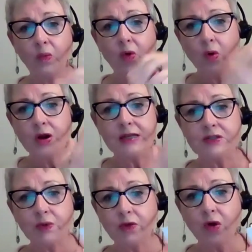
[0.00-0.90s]

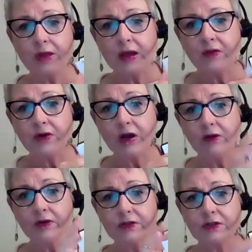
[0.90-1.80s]
coordinates with all the other
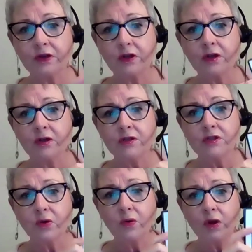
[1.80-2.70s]
colors.
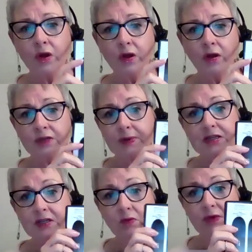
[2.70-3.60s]
So
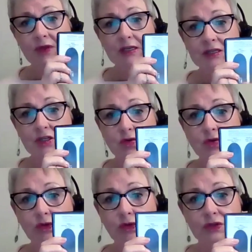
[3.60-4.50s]
especially with these
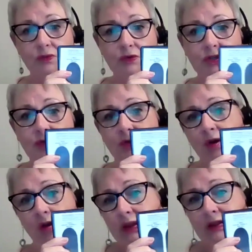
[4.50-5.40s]
neutrals, which
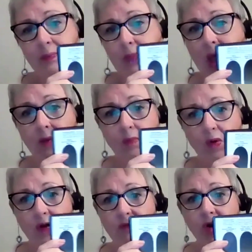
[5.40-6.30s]
are really the
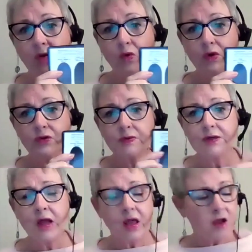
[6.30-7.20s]
backbone of our wardrobes.
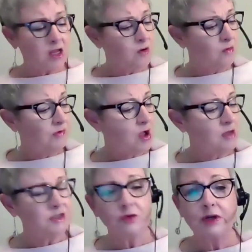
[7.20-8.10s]
And, we've
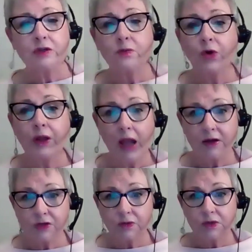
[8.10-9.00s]
gotten so much more
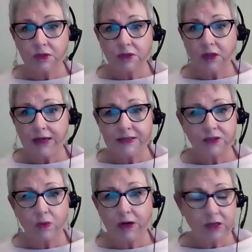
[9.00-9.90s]
casual in the
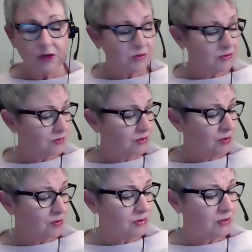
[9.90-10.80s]
last 20 years or
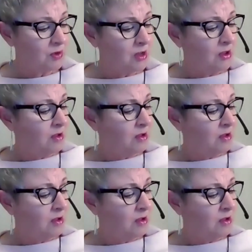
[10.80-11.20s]
so. So